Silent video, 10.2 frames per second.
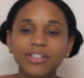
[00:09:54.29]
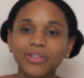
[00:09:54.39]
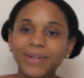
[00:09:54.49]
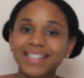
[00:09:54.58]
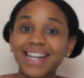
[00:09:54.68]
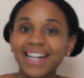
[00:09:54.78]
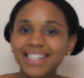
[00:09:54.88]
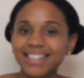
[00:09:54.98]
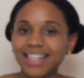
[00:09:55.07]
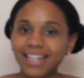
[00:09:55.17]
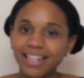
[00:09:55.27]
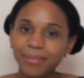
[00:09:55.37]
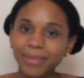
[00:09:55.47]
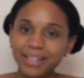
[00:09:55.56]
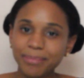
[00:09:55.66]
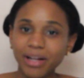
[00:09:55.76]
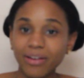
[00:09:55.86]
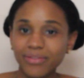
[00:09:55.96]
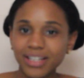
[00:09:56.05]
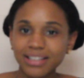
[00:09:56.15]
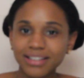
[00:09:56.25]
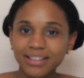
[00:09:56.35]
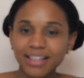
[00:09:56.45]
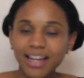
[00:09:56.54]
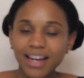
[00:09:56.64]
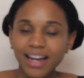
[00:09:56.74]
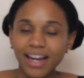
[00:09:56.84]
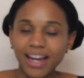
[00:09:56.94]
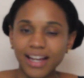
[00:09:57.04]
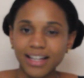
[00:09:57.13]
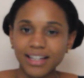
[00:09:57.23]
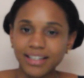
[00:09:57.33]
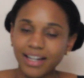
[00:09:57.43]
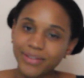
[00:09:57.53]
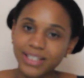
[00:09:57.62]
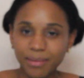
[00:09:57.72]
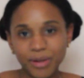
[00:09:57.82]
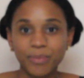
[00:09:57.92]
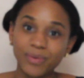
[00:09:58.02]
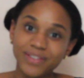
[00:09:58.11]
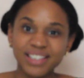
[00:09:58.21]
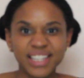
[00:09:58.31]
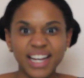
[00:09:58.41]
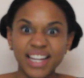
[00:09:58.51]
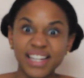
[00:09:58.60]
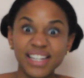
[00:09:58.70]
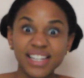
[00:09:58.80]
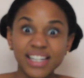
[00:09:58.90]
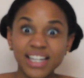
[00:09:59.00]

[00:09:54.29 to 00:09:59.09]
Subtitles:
So his head is sitting in my pelvis, and every time he moves his head,